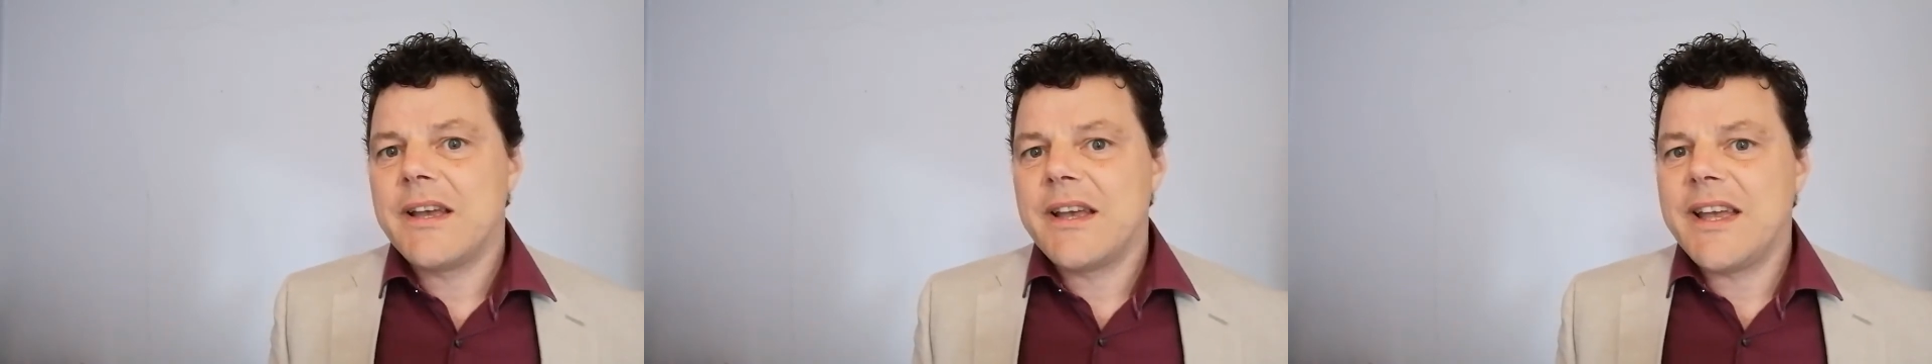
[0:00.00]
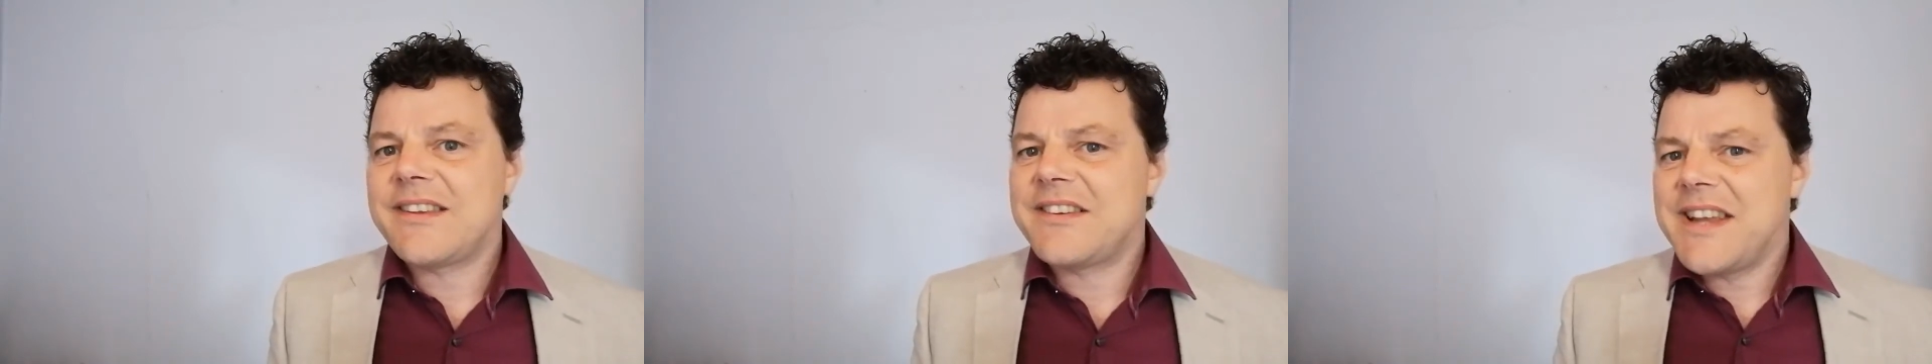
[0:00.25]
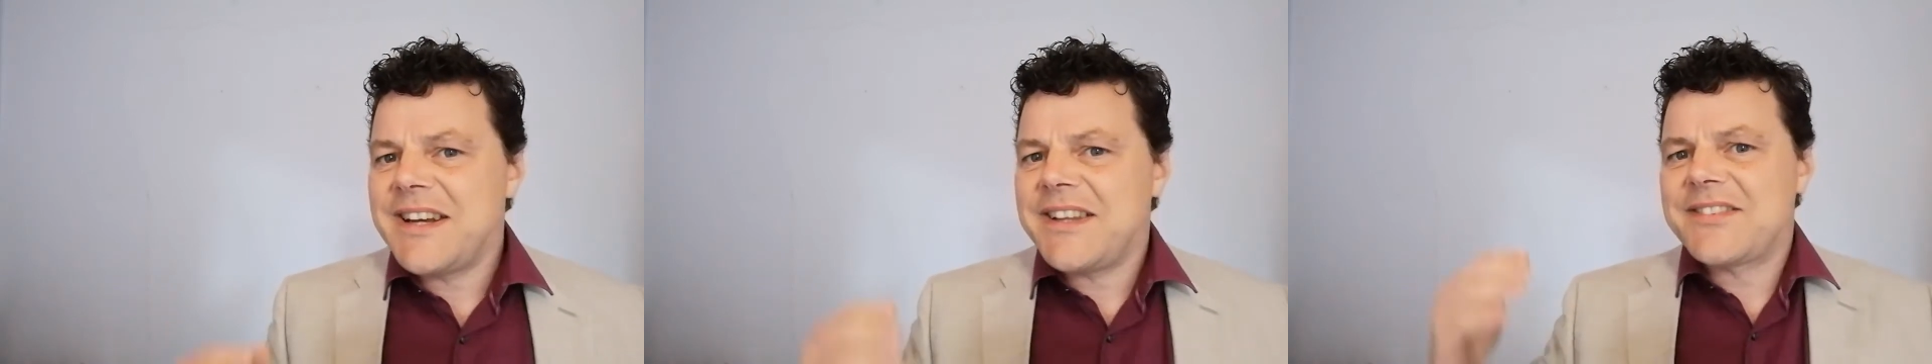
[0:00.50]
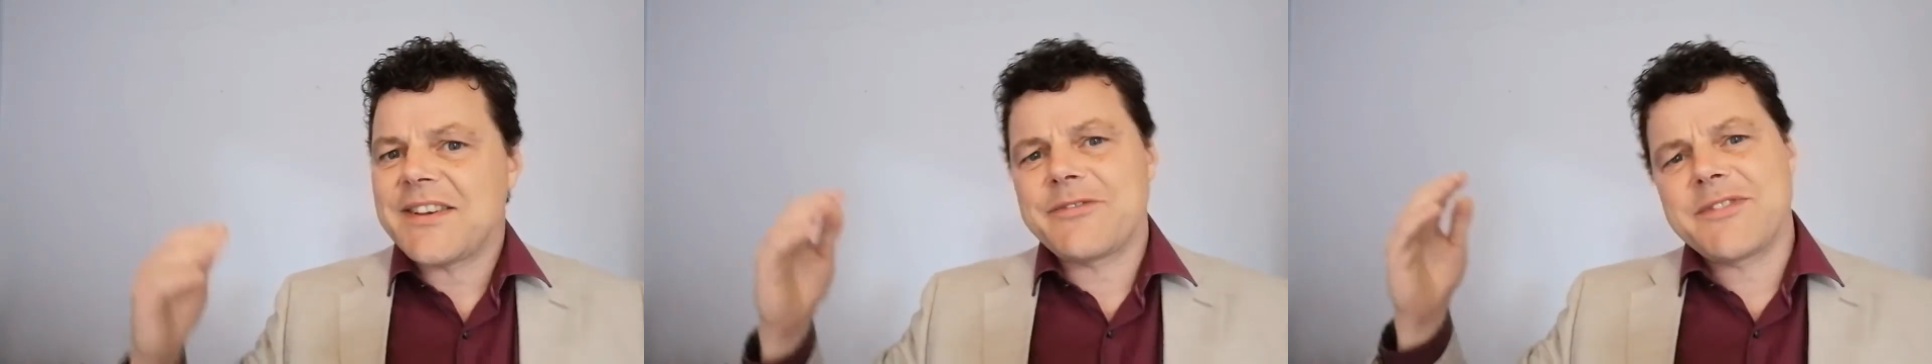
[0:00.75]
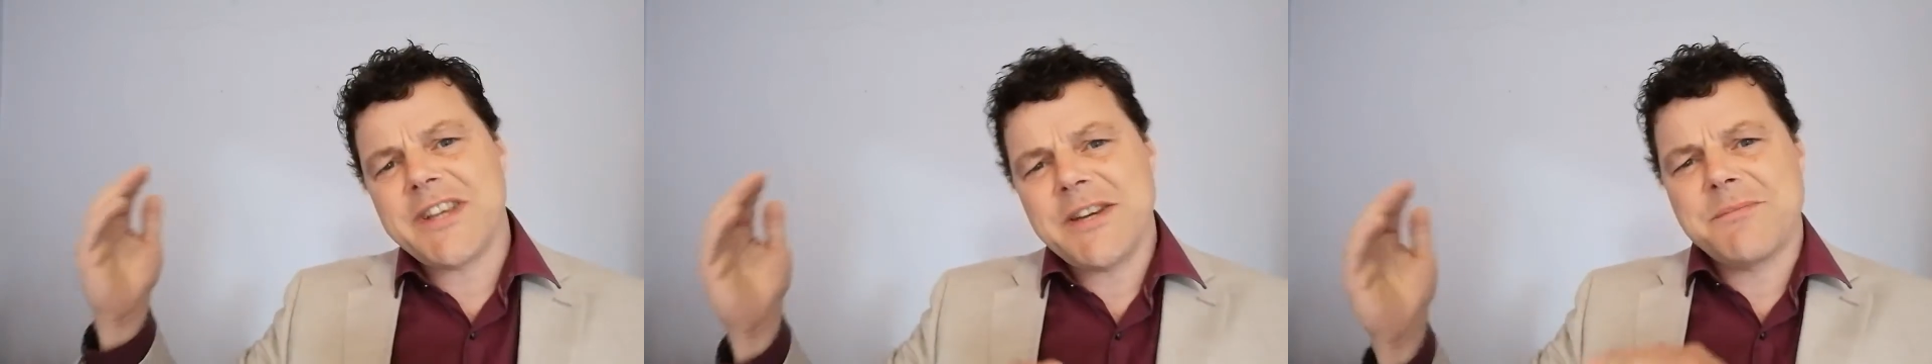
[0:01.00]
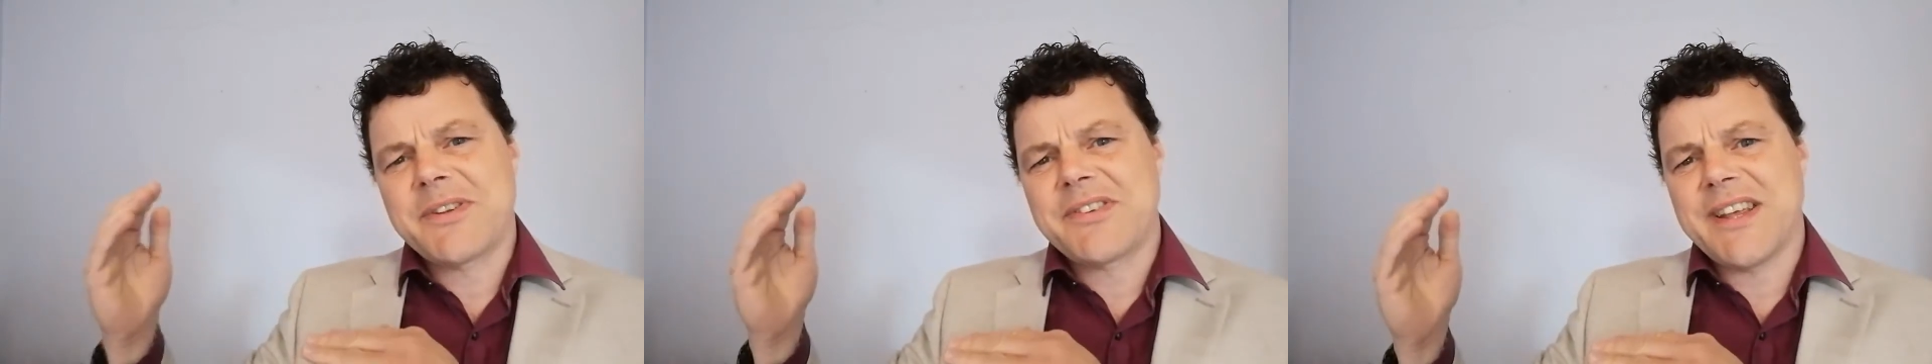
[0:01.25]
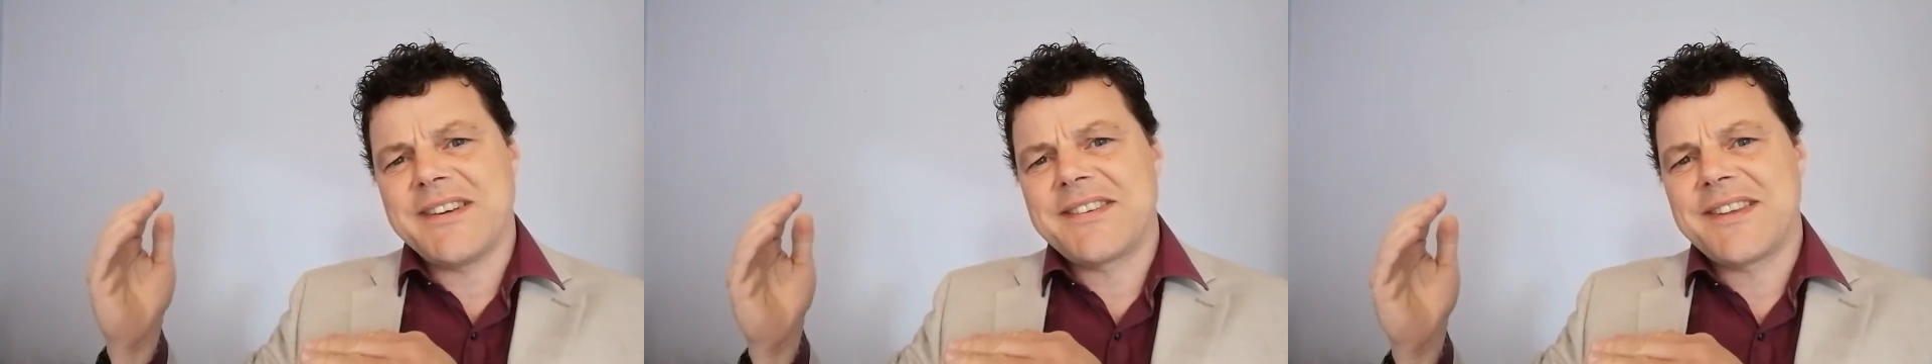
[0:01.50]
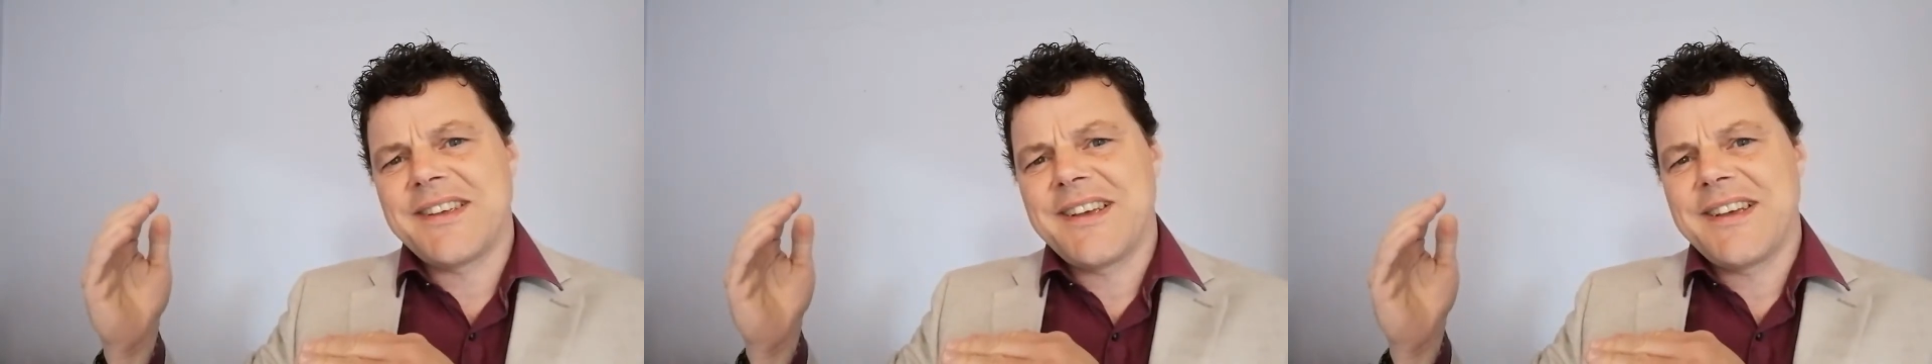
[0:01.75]
it's nearly seventeen
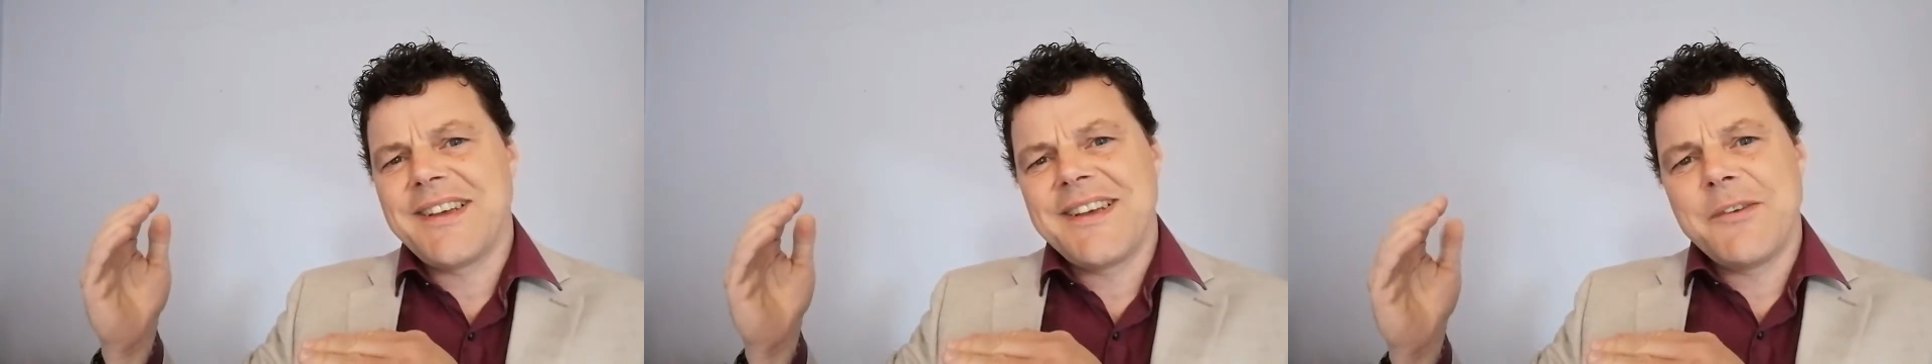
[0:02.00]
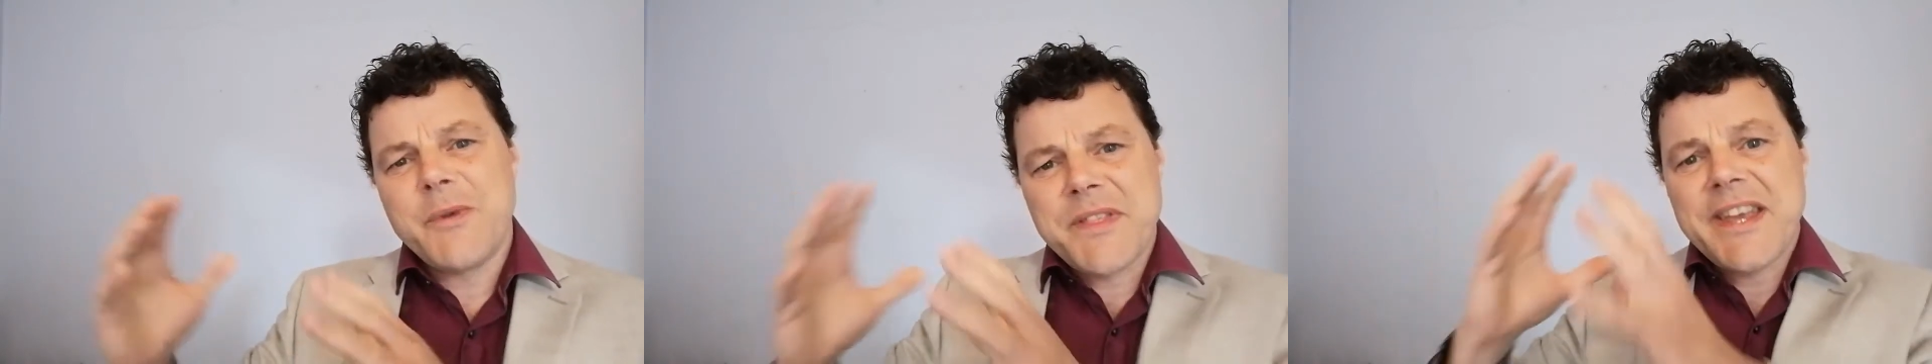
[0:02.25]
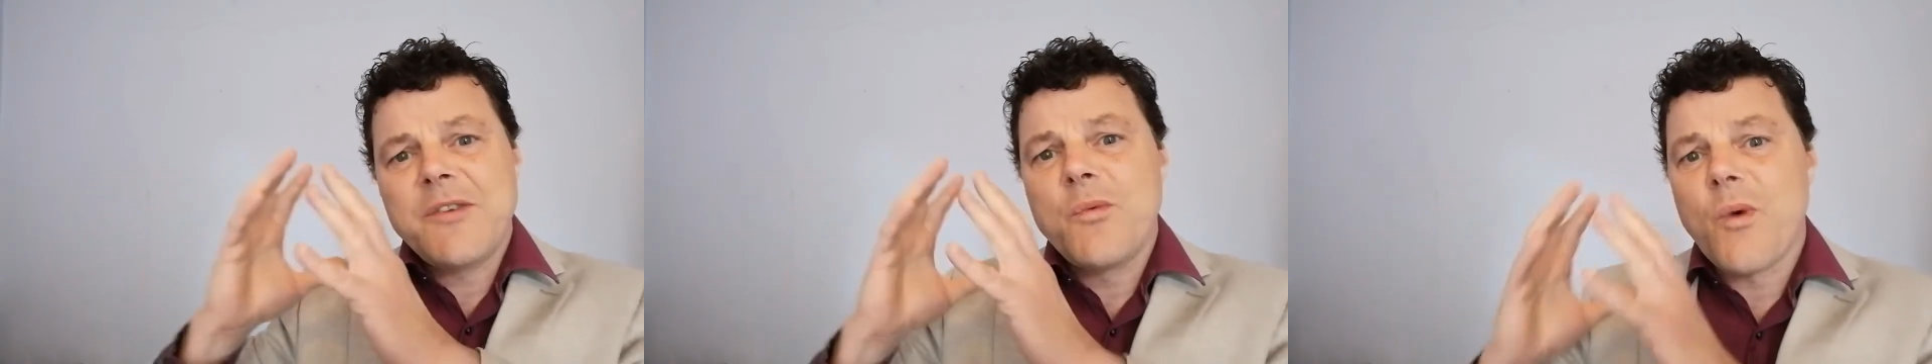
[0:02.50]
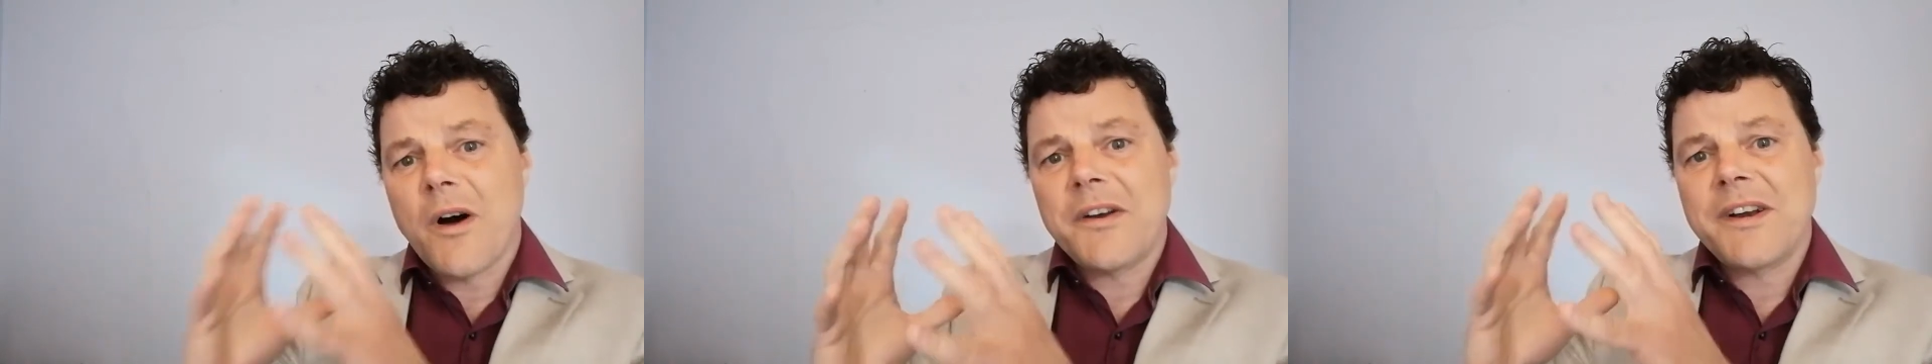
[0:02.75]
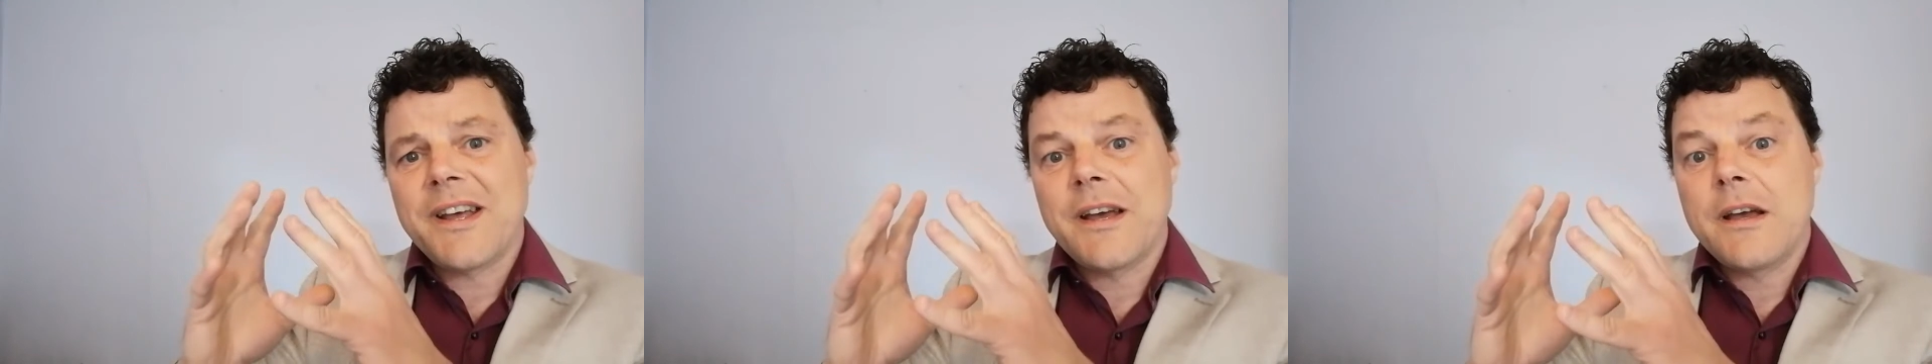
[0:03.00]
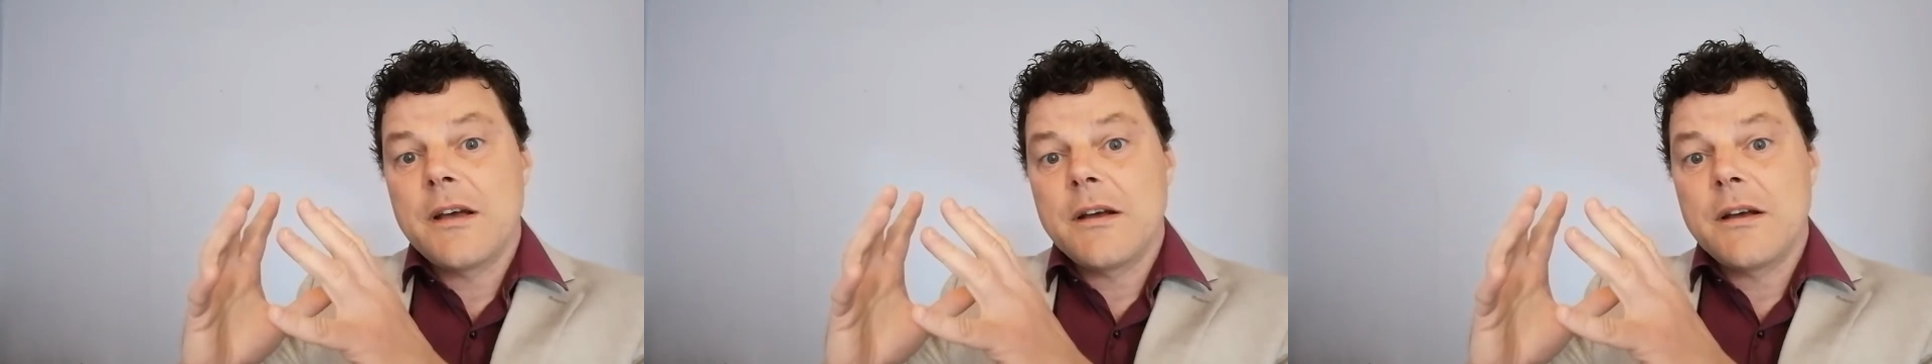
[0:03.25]
percent. Within one,